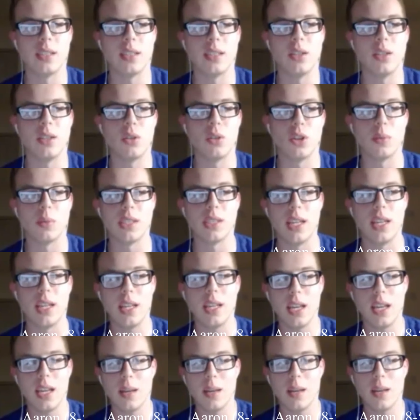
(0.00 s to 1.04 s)
and Oklahoma
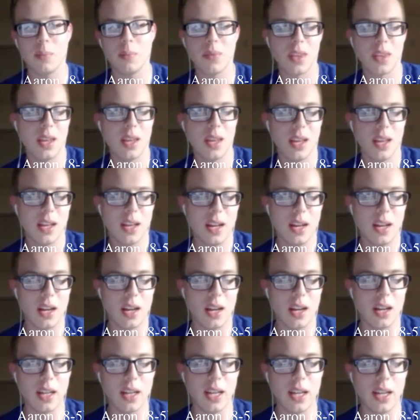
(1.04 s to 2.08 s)
State game.
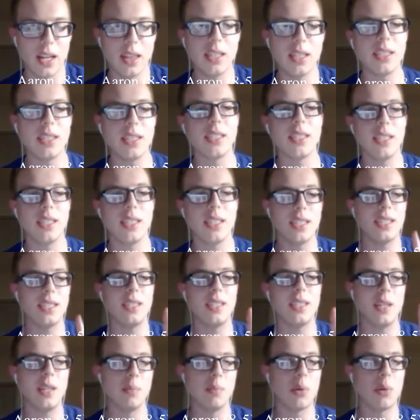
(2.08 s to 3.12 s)
And this
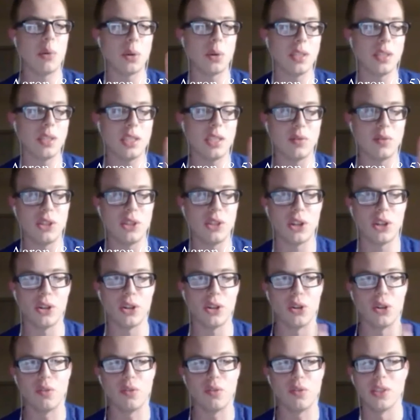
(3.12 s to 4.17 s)
is the importance of
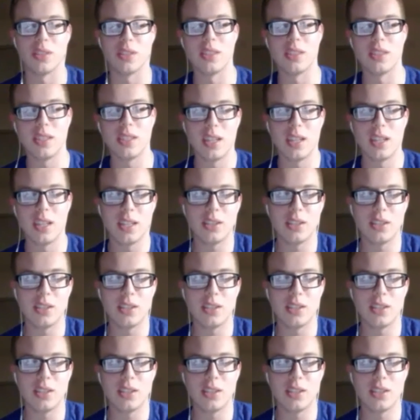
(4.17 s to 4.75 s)
turnovers.